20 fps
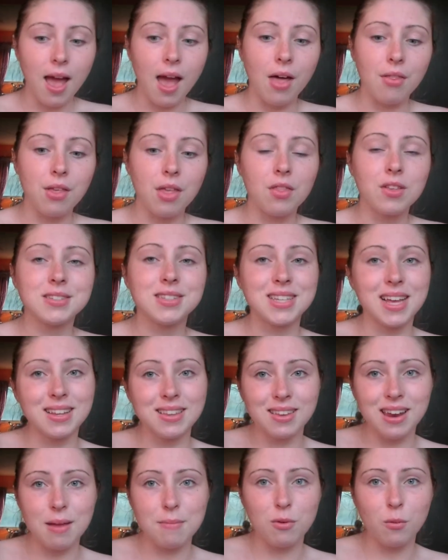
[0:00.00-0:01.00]
And then the
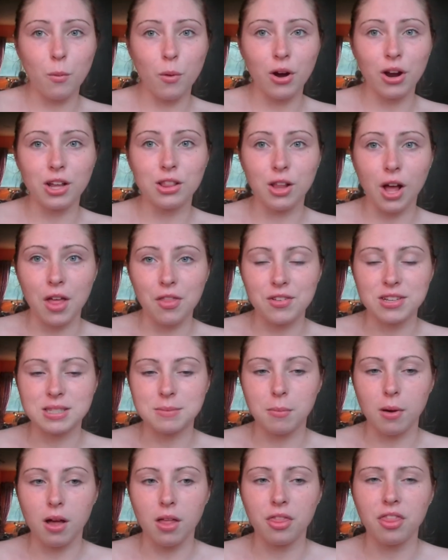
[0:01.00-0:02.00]
scent that I've been wearing a lot
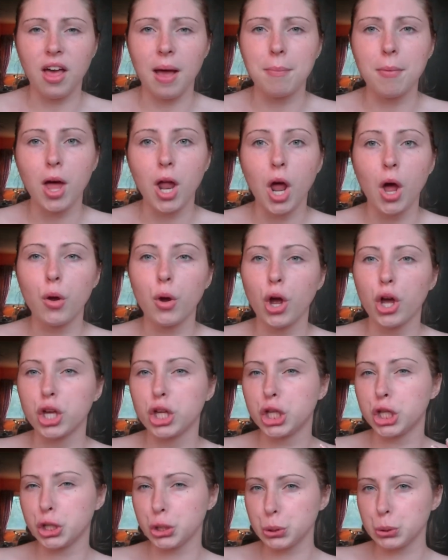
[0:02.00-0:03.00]
this month, I'm not a
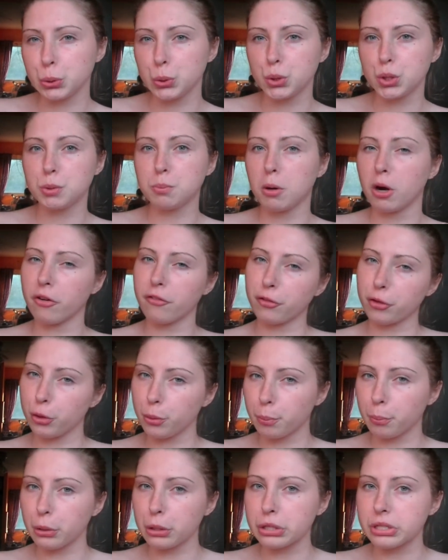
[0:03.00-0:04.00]
huge
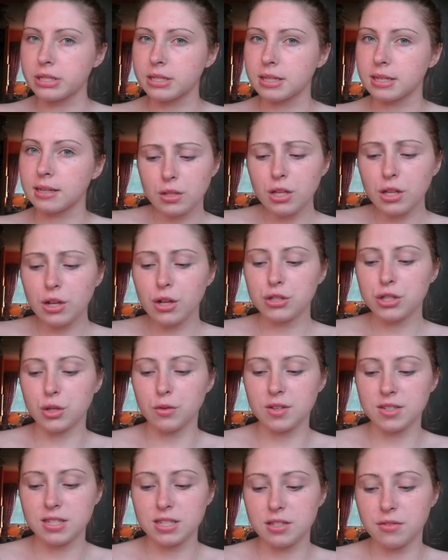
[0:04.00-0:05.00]
perfume person.
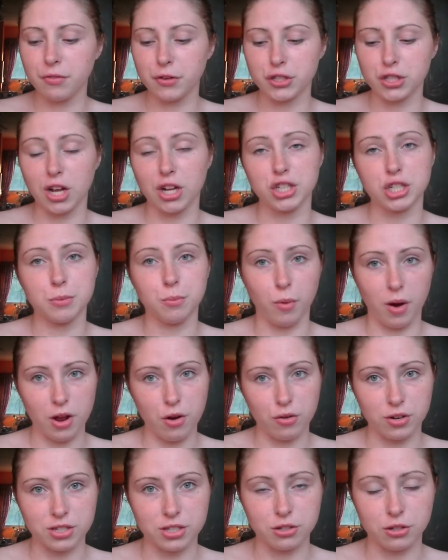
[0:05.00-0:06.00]
So this is Versace
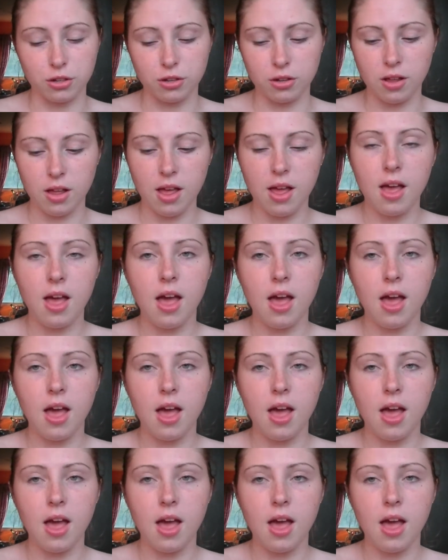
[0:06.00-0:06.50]
Bright Crystal.